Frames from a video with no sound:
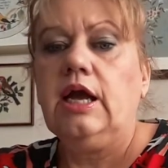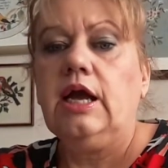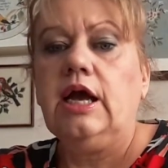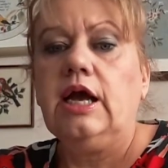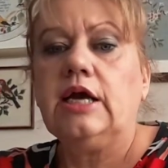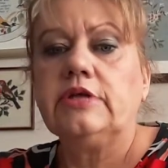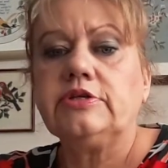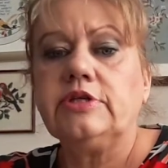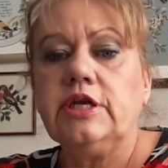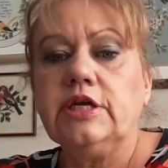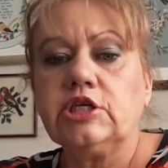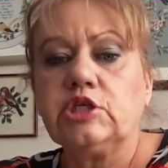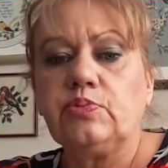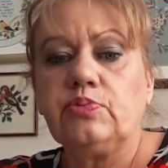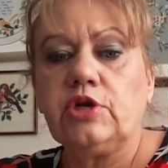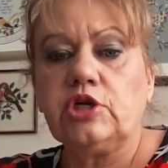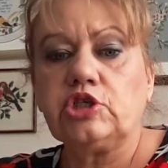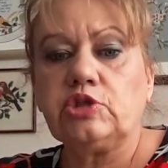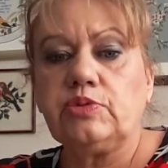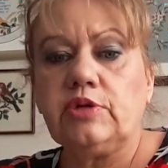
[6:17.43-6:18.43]
And the next
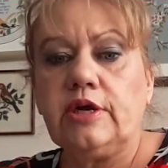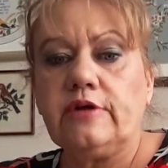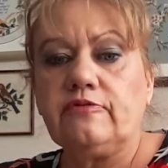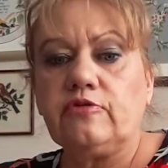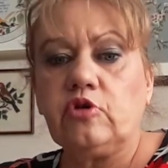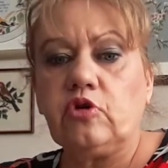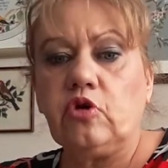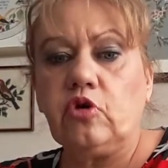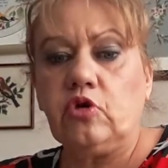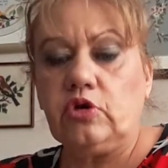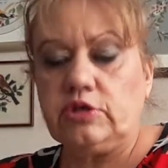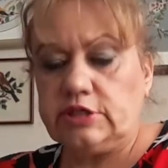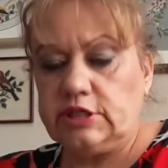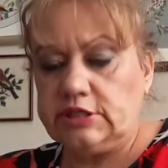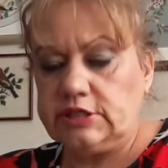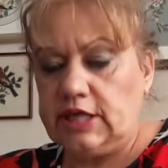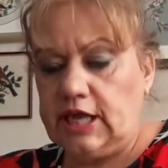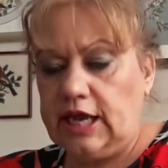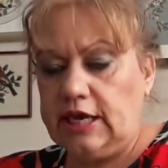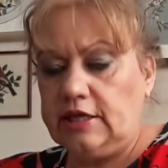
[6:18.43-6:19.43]
brush we have got
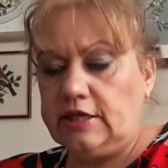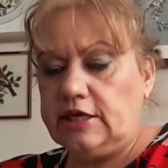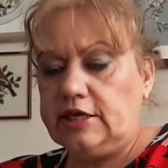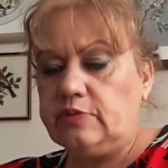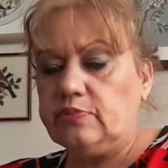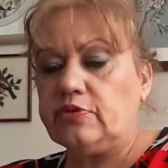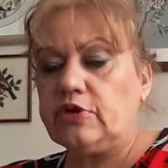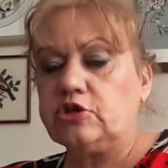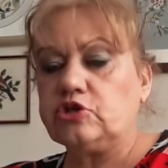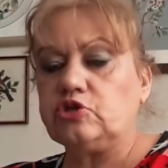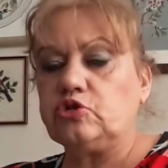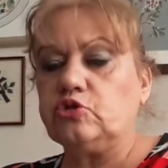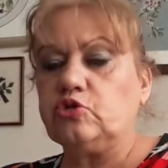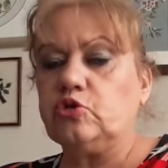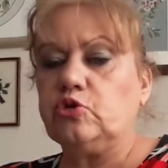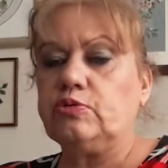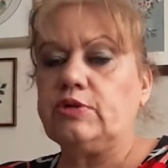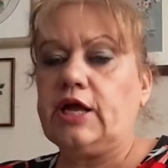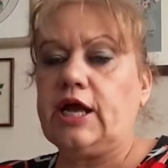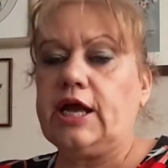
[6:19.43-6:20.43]
is a highlight brush to
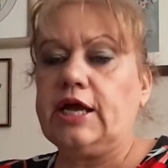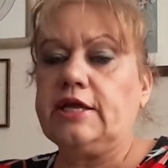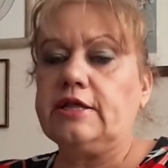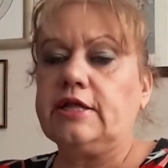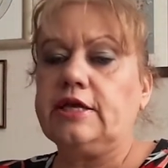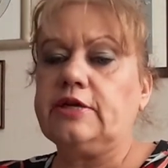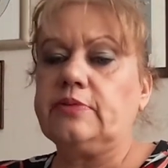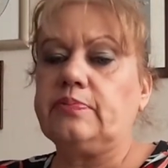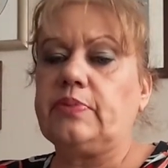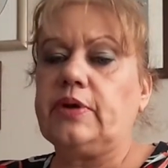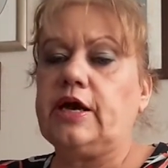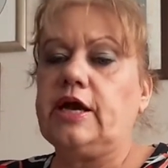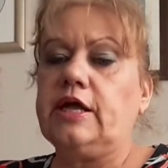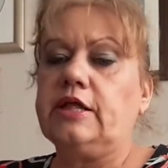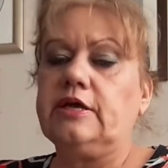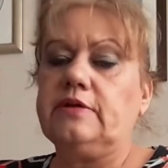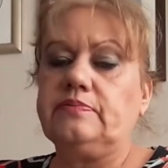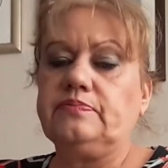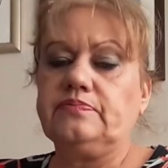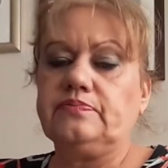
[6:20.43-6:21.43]
go with a highlight
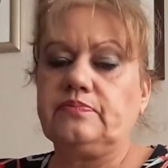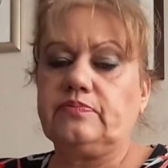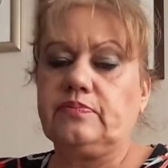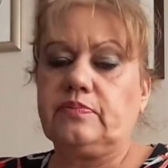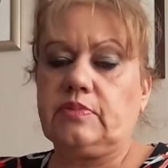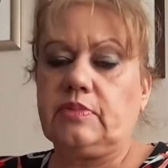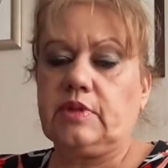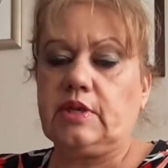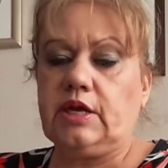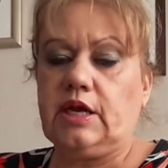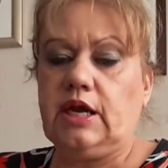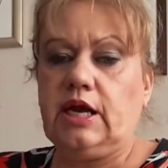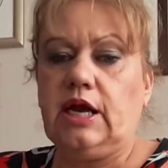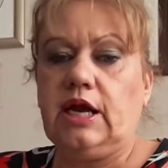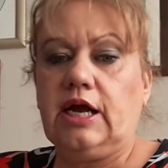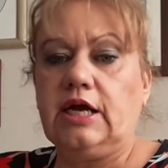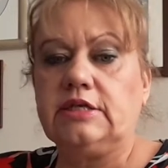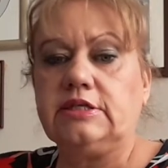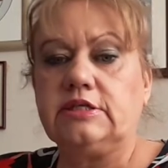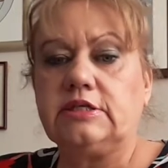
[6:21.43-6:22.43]
palette.
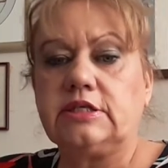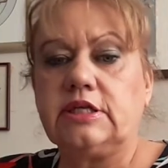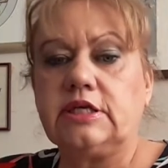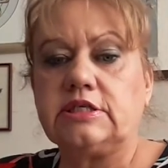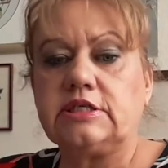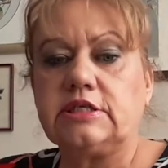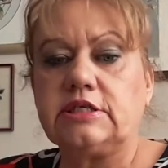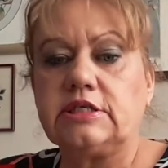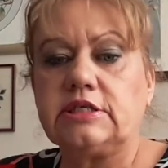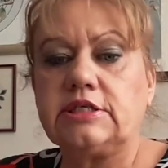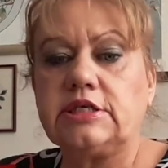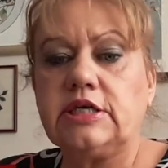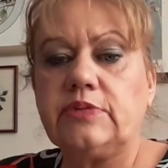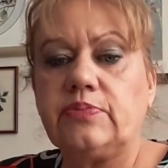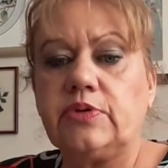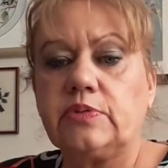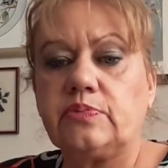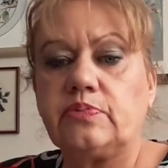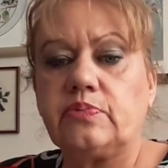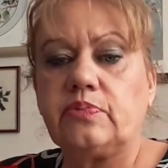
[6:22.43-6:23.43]
And this is a
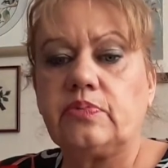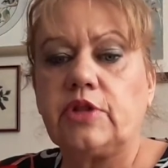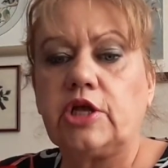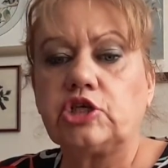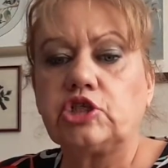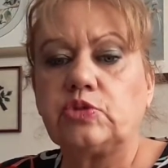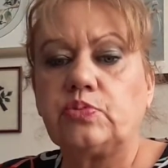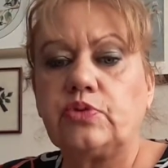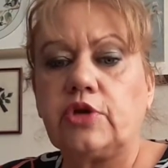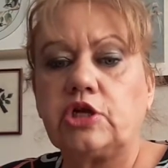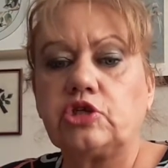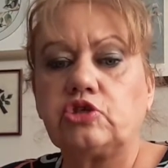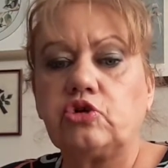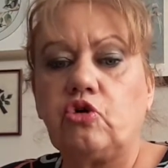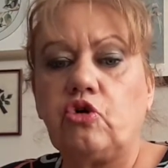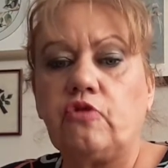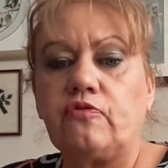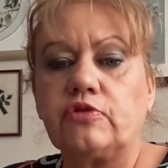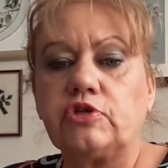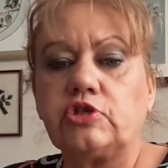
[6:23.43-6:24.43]
tapered plush brush,
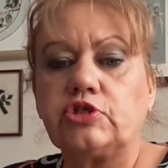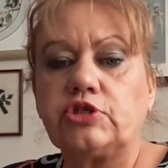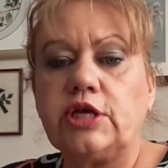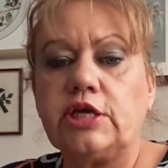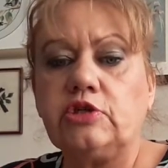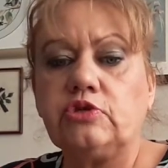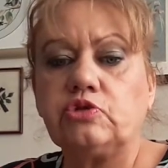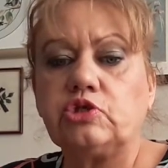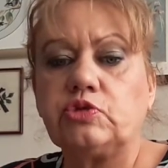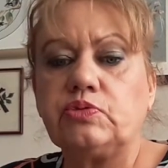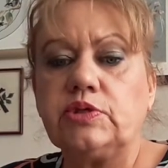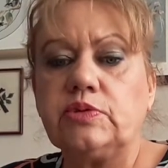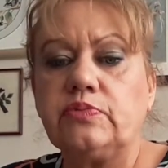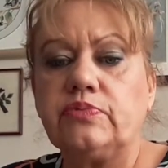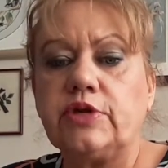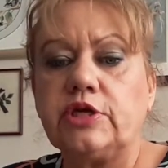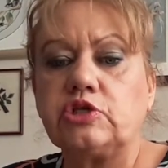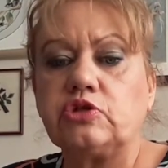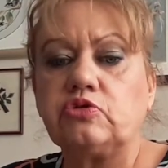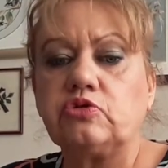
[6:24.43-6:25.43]
offers gentle sweeping
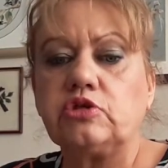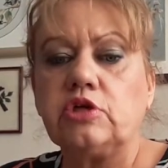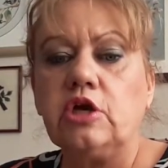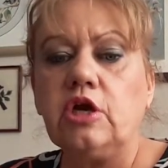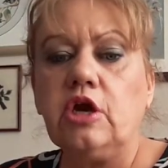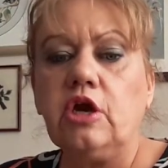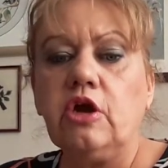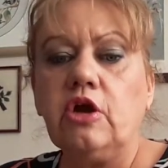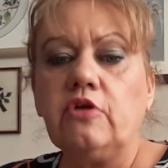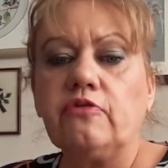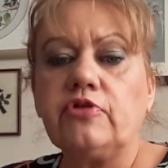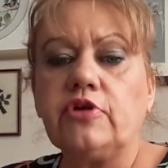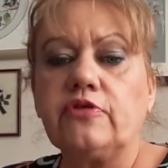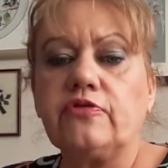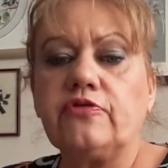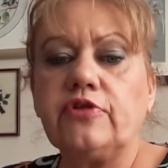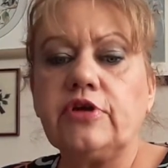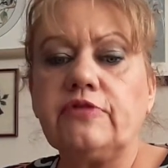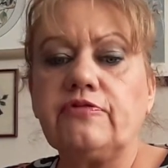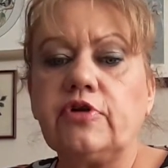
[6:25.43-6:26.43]
bristles for your
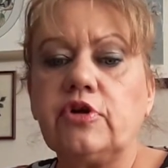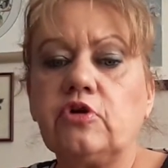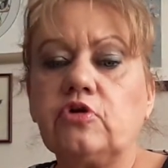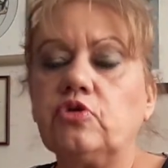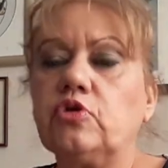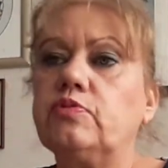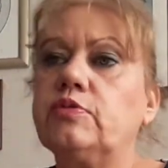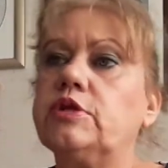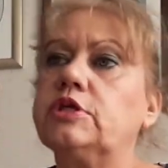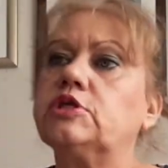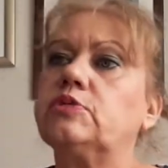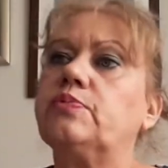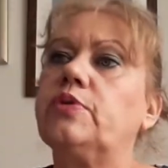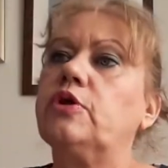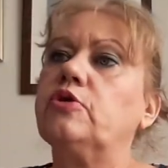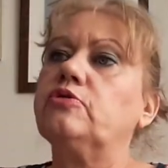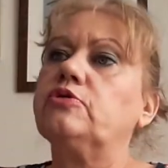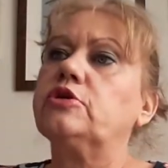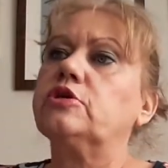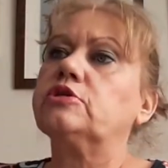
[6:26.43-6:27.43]
favourite luminous
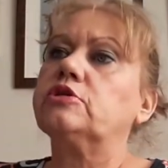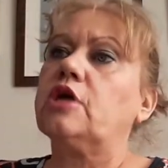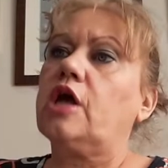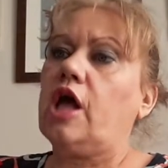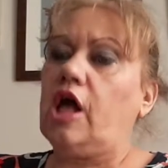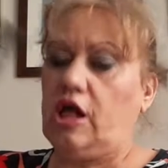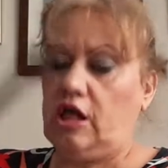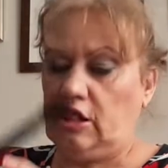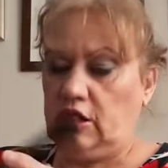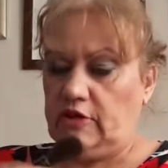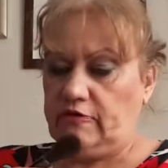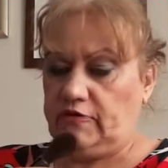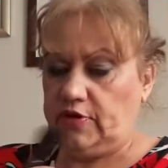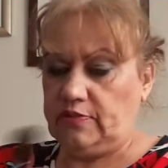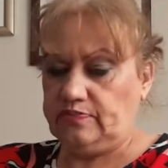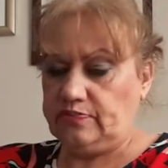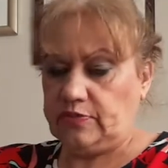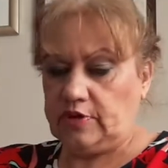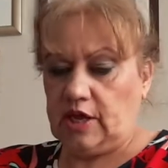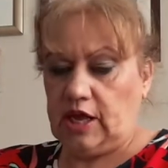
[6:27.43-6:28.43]
powders. Love it.
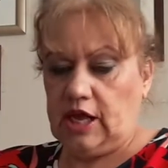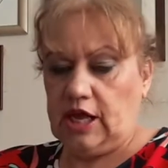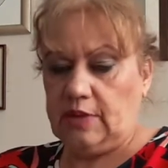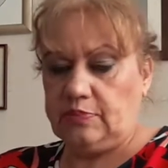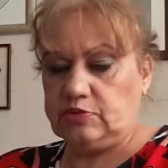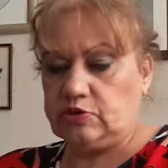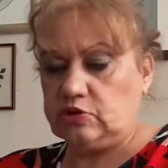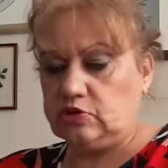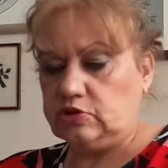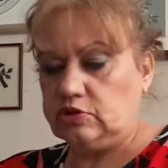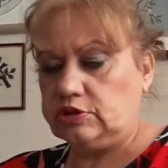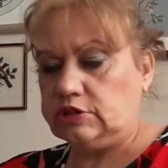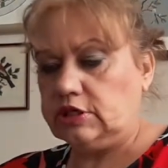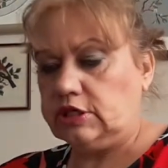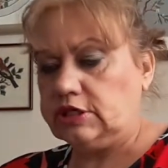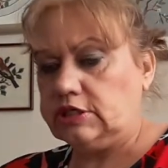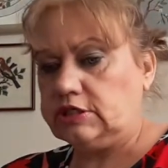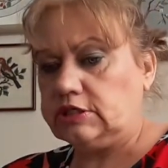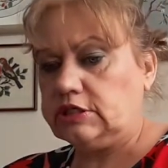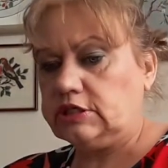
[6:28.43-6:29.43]
Absolutely
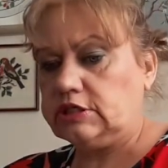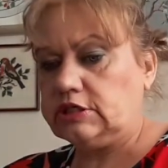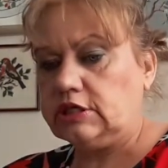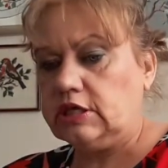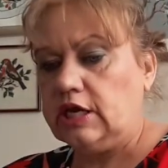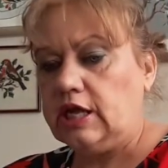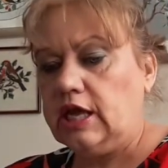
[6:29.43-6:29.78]
delighted.